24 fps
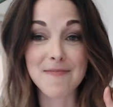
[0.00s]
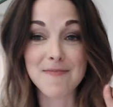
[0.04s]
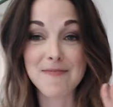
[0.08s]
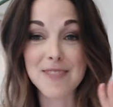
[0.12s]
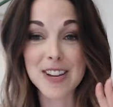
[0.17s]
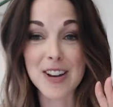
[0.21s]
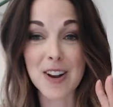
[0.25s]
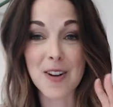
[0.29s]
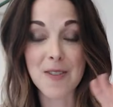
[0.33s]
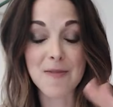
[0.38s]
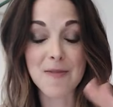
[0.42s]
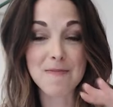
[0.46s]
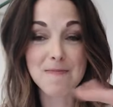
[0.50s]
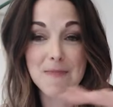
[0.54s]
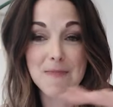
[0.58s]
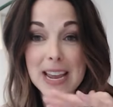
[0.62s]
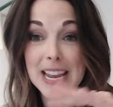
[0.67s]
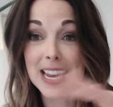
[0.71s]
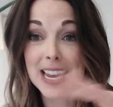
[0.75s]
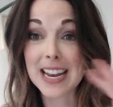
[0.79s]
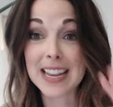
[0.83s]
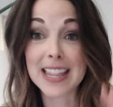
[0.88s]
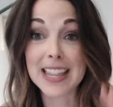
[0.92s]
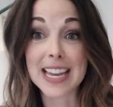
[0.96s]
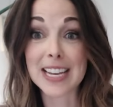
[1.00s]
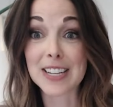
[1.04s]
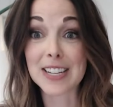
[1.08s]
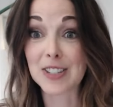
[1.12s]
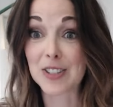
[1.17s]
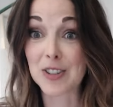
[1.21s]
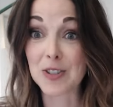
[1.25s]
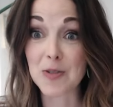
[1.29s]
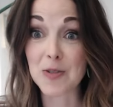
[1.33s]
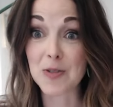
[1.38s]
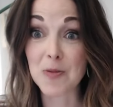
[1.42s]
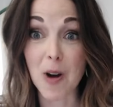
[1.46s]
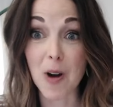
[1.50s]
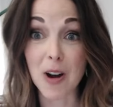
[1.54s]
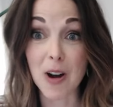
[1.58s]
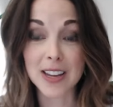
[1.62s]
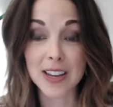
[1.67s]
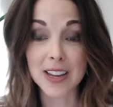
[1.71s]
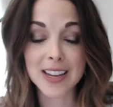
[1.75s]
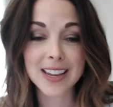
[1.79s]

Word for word: you know, making things too wonky,